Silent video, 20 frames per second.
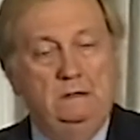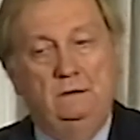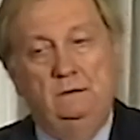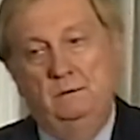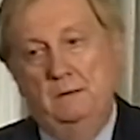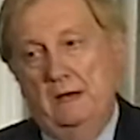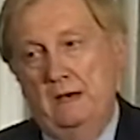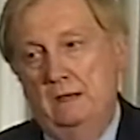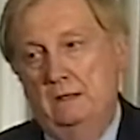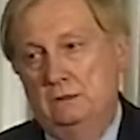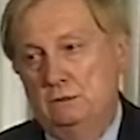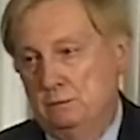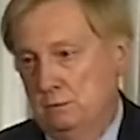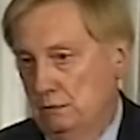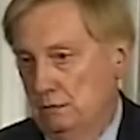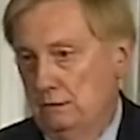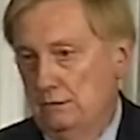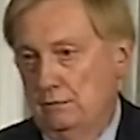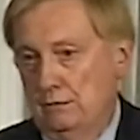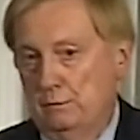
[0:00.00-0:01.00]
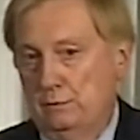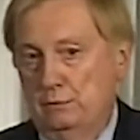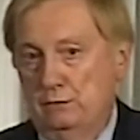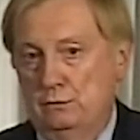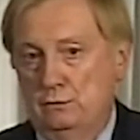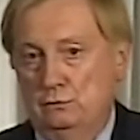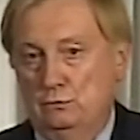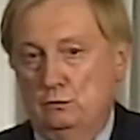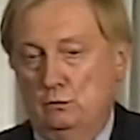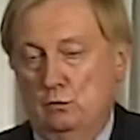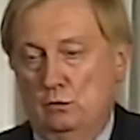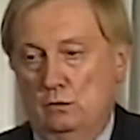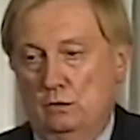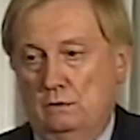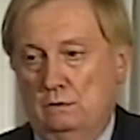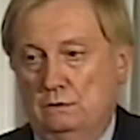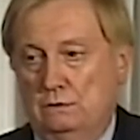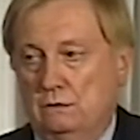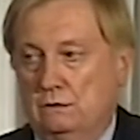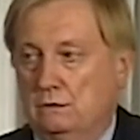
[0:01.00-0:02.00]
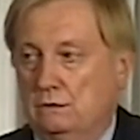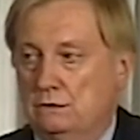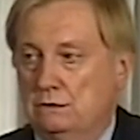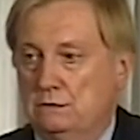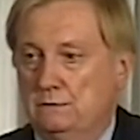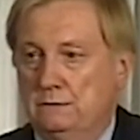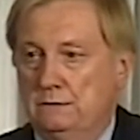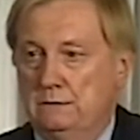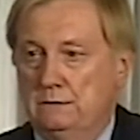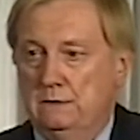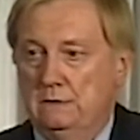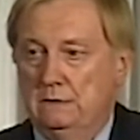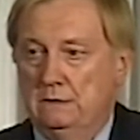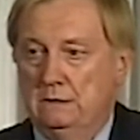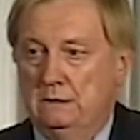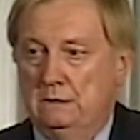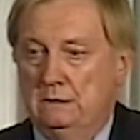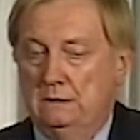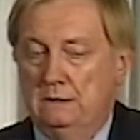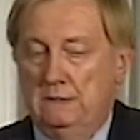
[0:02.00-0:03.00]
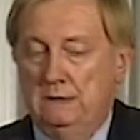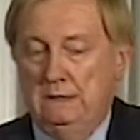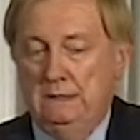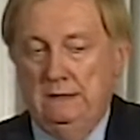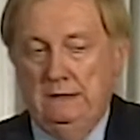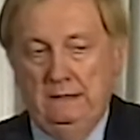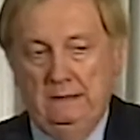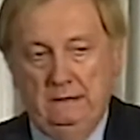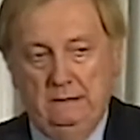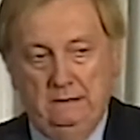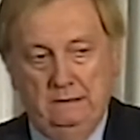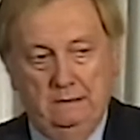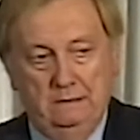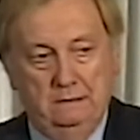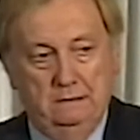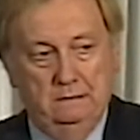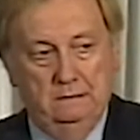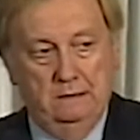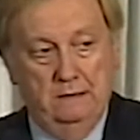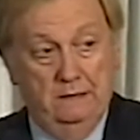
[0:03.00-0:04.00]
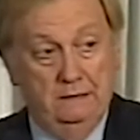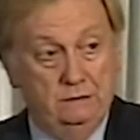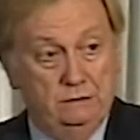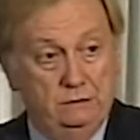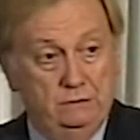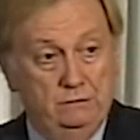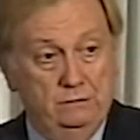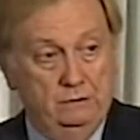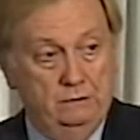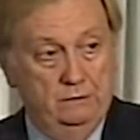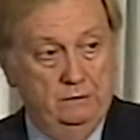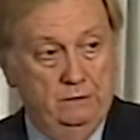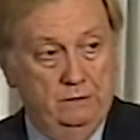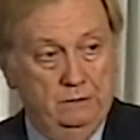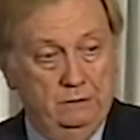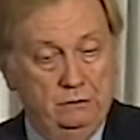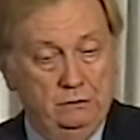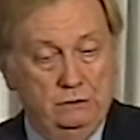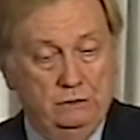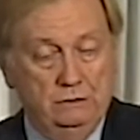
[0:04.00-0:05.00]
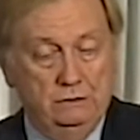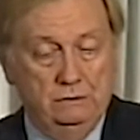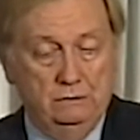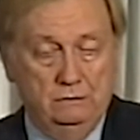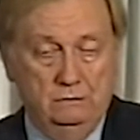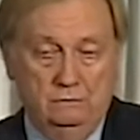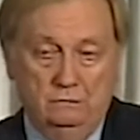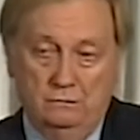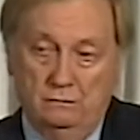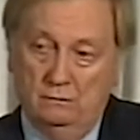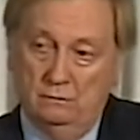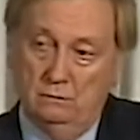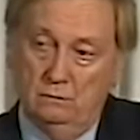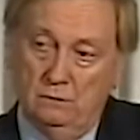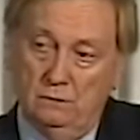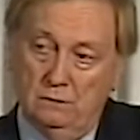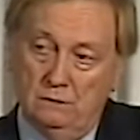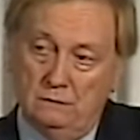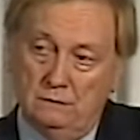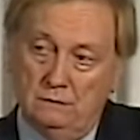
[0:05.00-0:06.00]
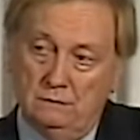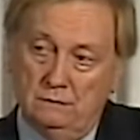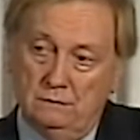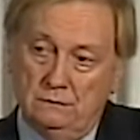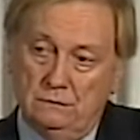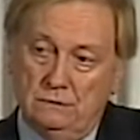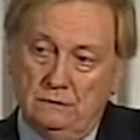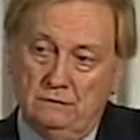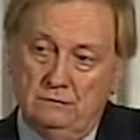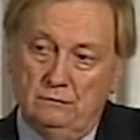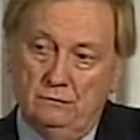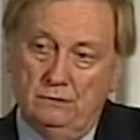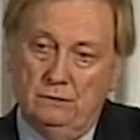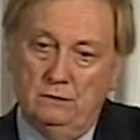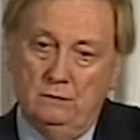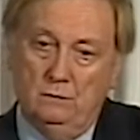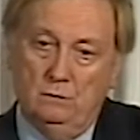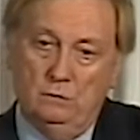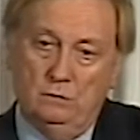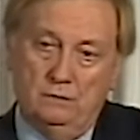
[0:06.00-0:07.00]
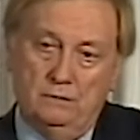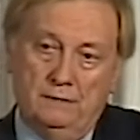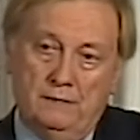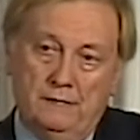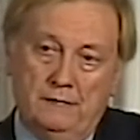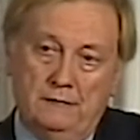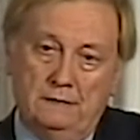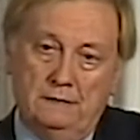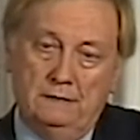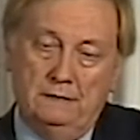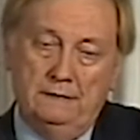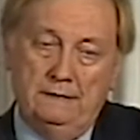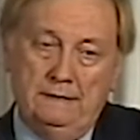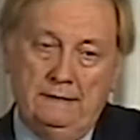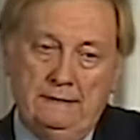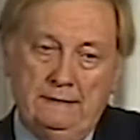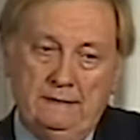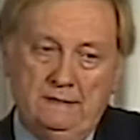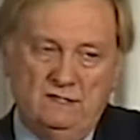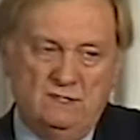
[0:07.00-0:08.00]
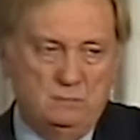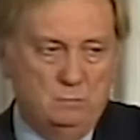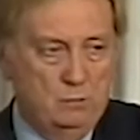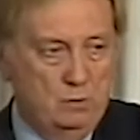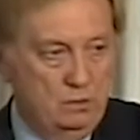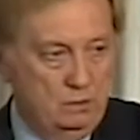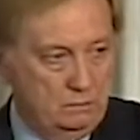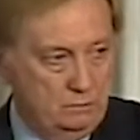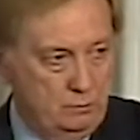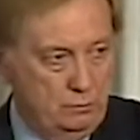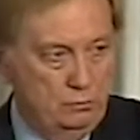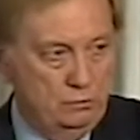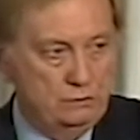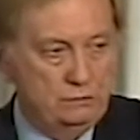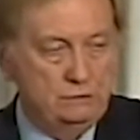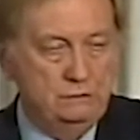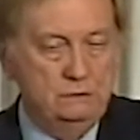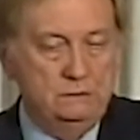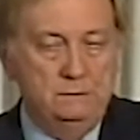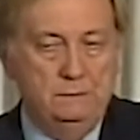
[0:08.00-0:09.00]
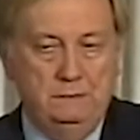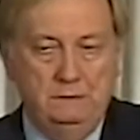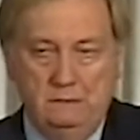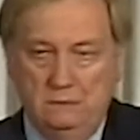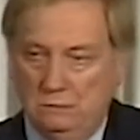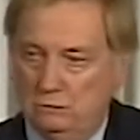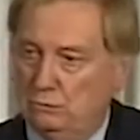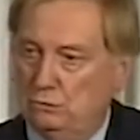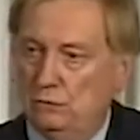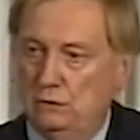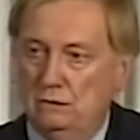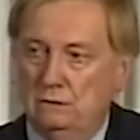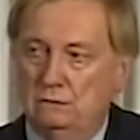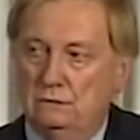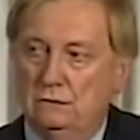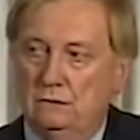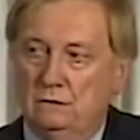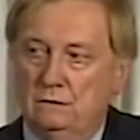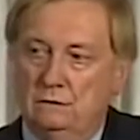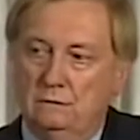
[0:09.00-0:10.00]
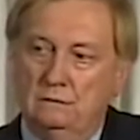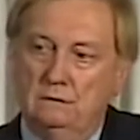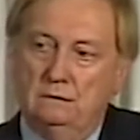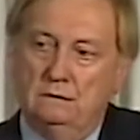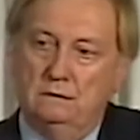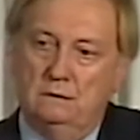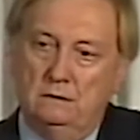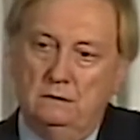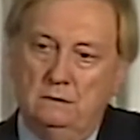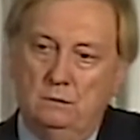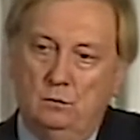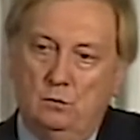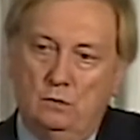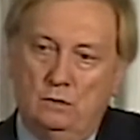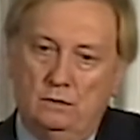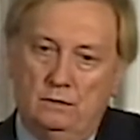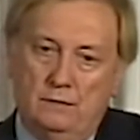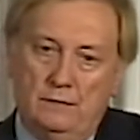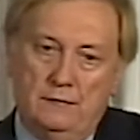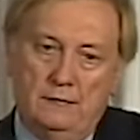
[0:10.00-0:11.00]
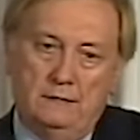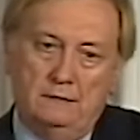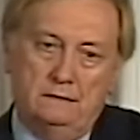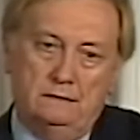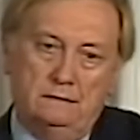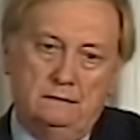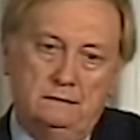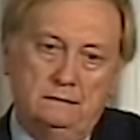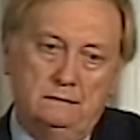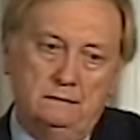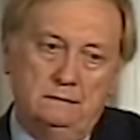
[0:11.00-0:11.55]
the management of our produced water has largely been done in Class II underground injection control wells under the Safe Drinking Water Act. A smaller portion has been discharged under the Clean Water Act